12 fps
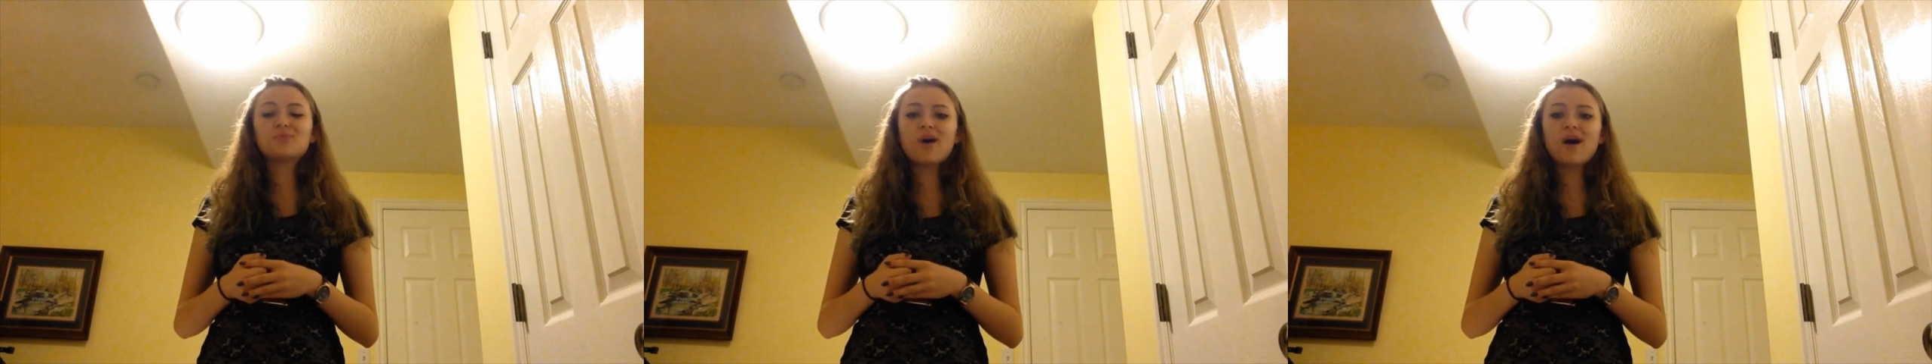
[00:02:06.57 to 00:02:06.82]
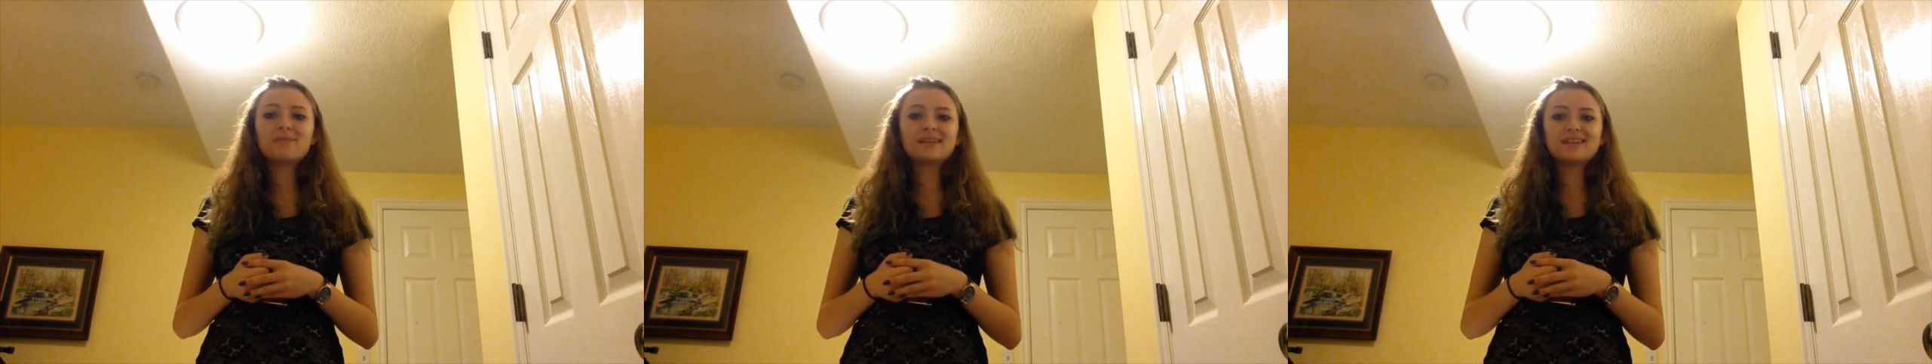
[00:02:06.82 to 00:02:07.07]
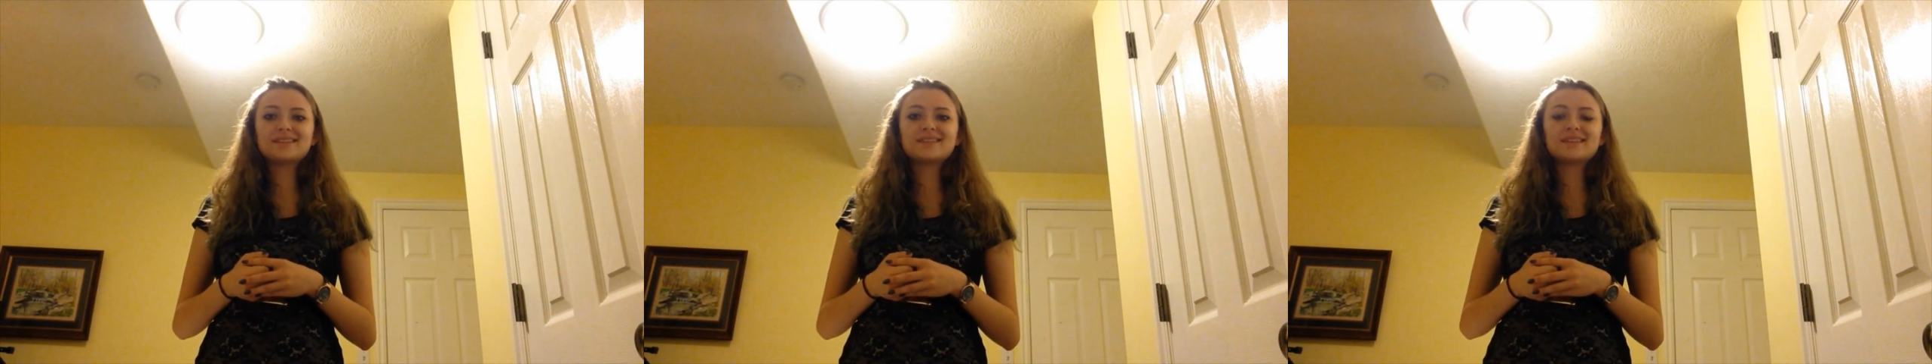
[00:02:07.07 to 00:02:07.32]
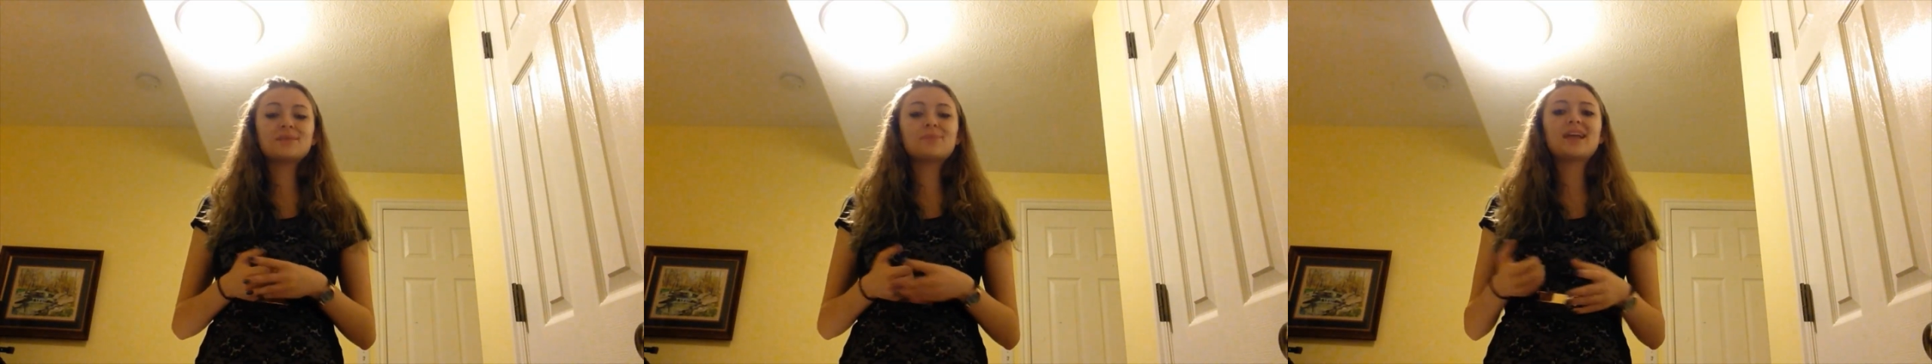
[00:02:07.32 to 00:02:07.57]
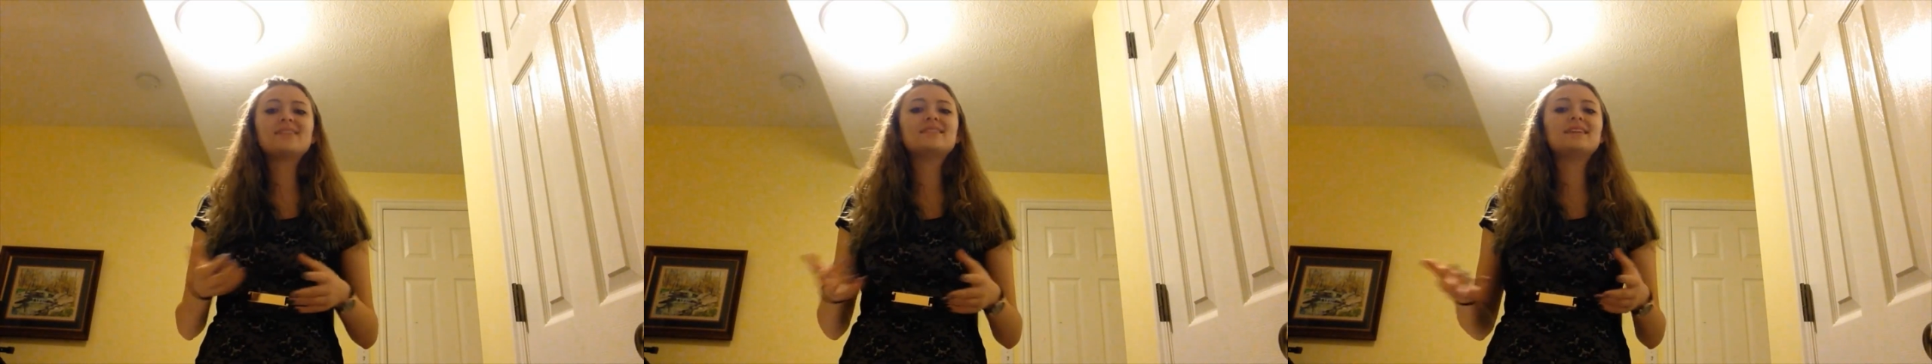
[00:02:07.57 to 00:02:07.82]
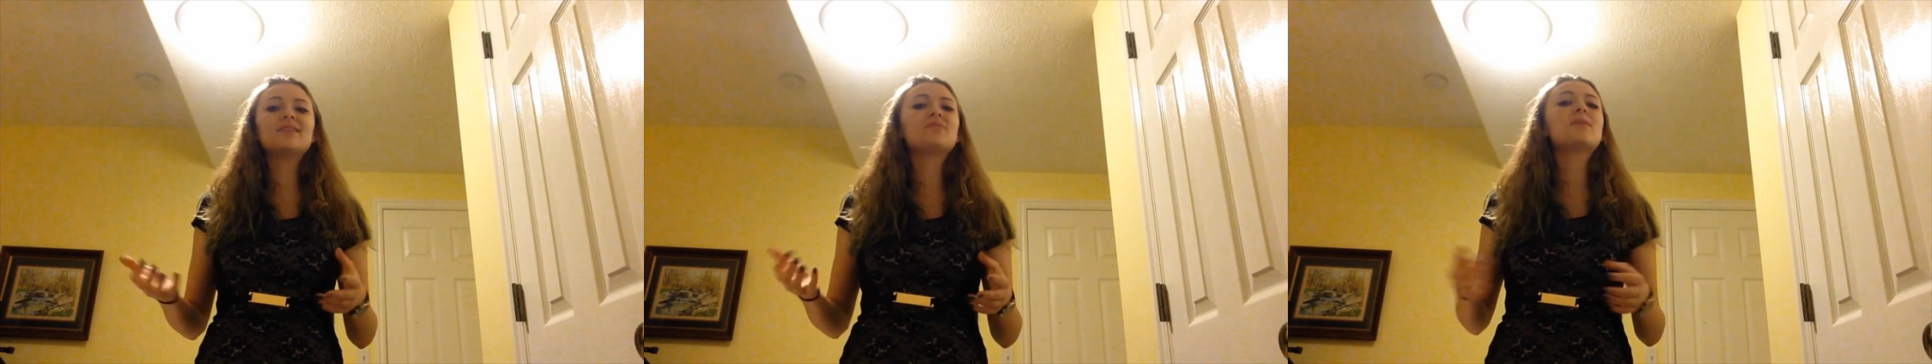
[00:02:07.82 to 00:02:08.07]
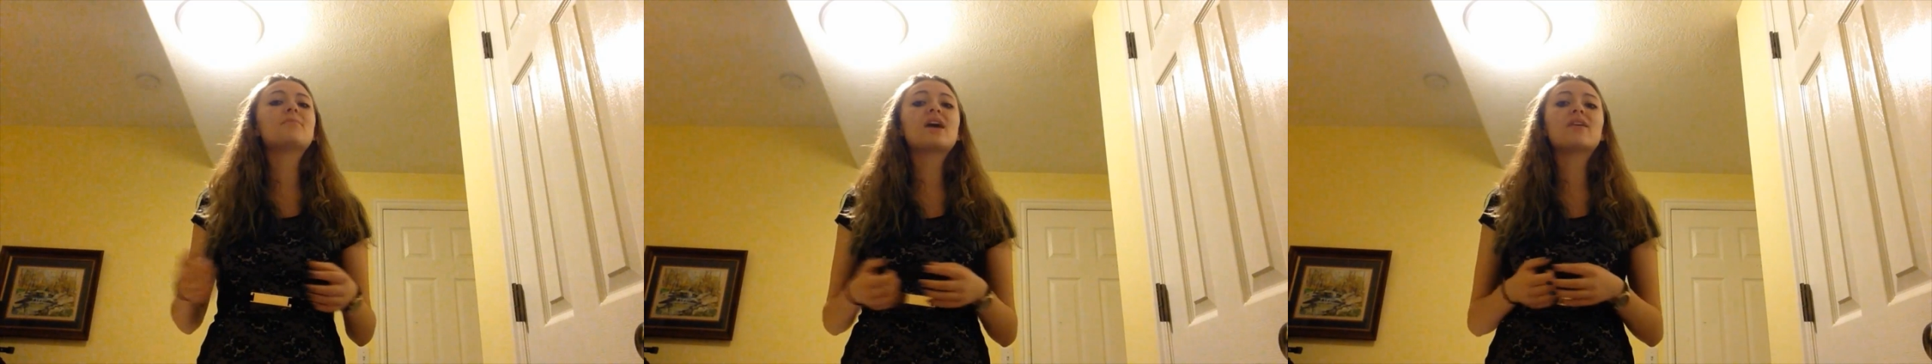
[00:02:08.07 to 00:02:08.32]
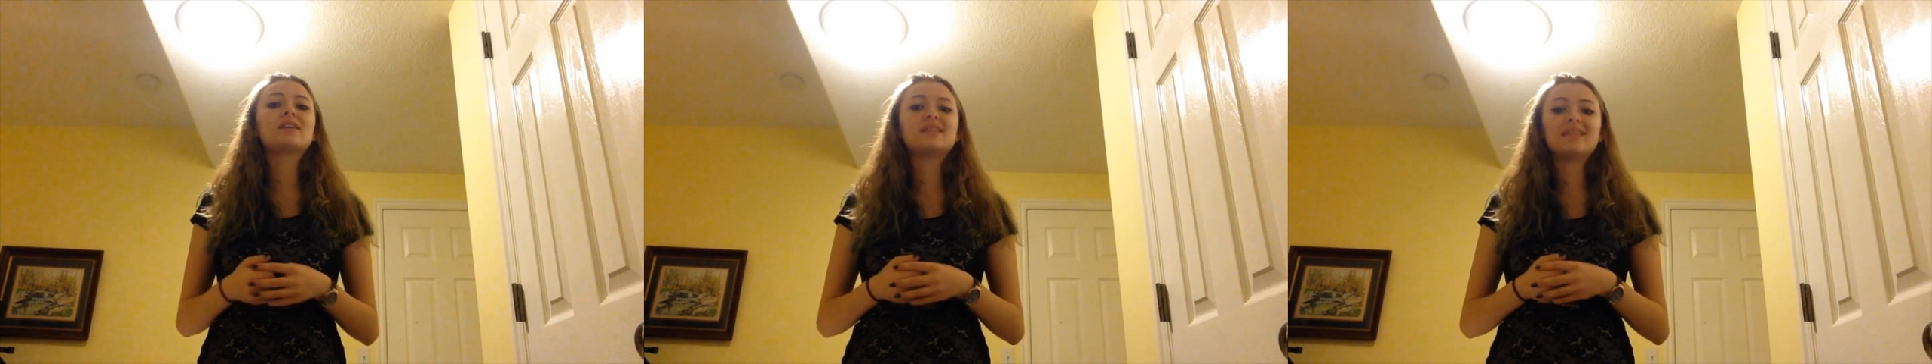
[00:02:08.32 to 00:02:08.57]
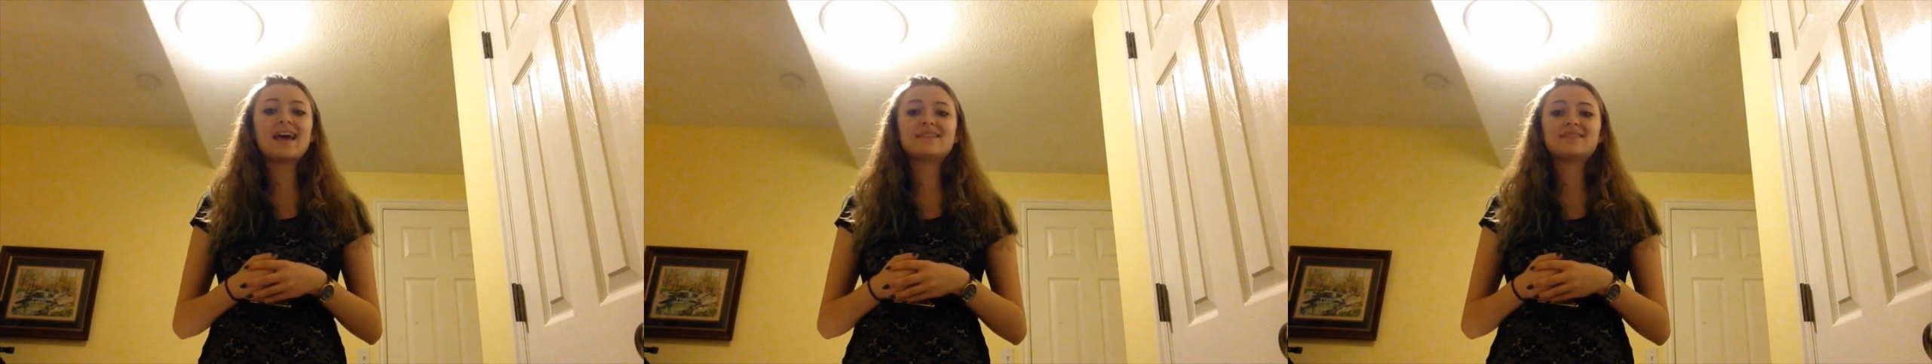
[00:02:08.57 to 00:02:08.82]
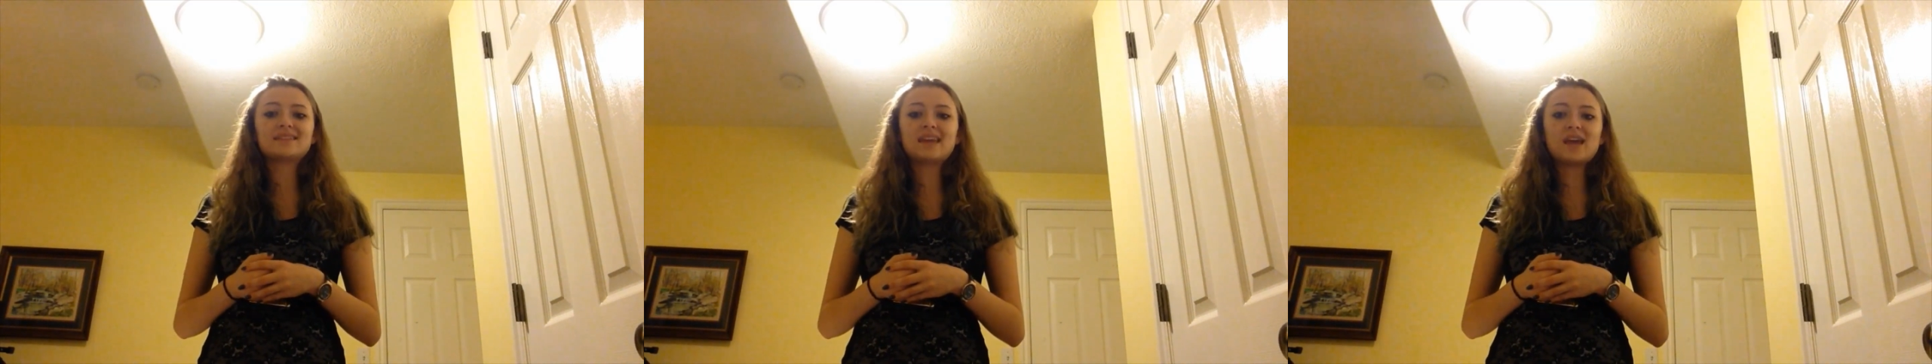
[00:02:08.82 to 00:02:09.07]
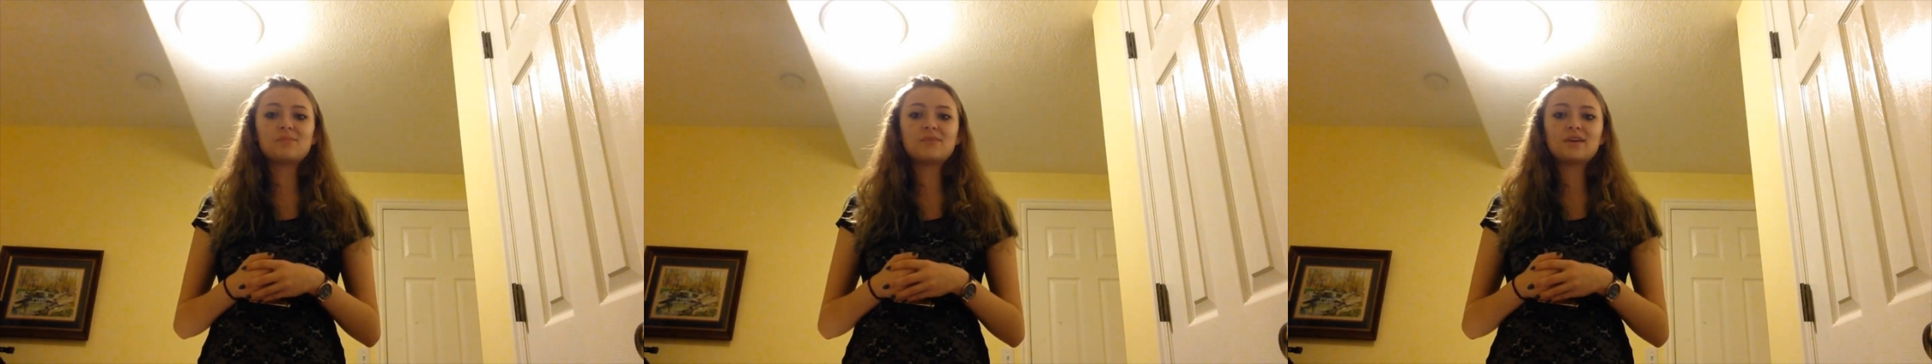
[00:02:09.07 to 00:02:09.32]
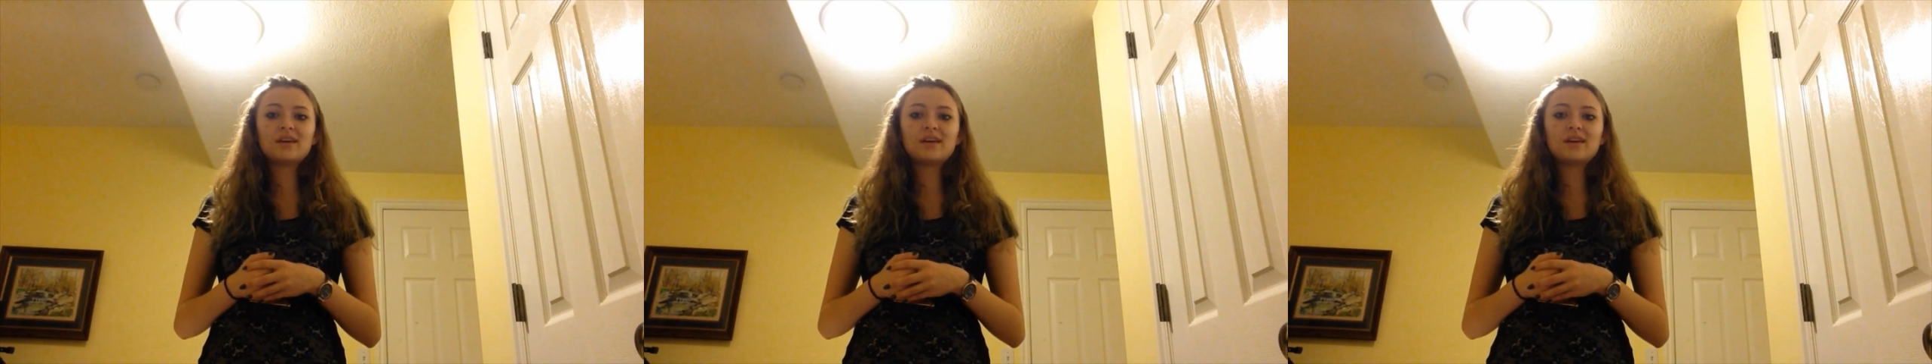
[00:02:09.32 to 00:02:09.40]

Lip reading: prominence in the plenty of the American landscape.